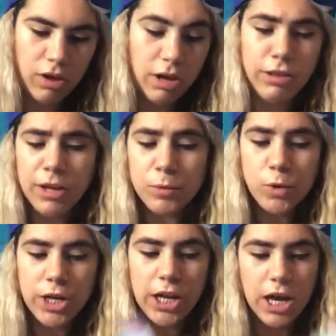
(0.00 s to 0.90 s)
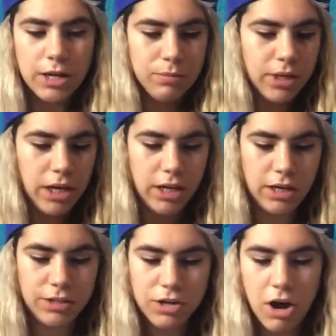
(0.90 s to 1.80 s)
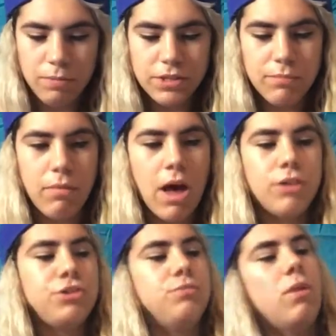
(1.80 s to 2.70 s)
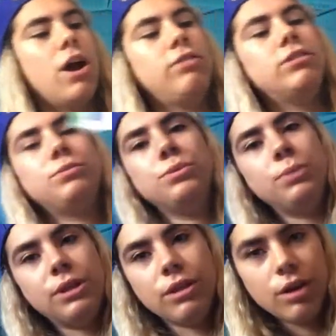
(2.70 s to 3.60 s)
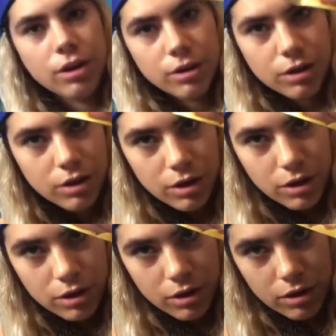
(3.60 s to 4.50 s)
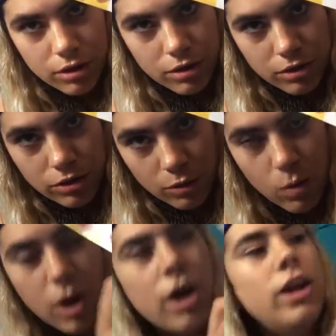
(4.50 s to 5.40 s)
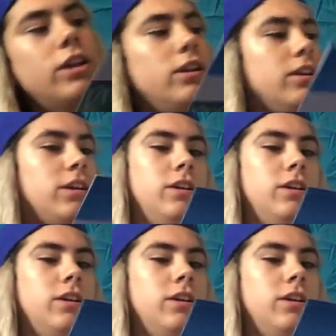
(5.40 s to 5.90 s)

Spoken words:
I think I'm going to get a bikini top to match mine. This would be the one.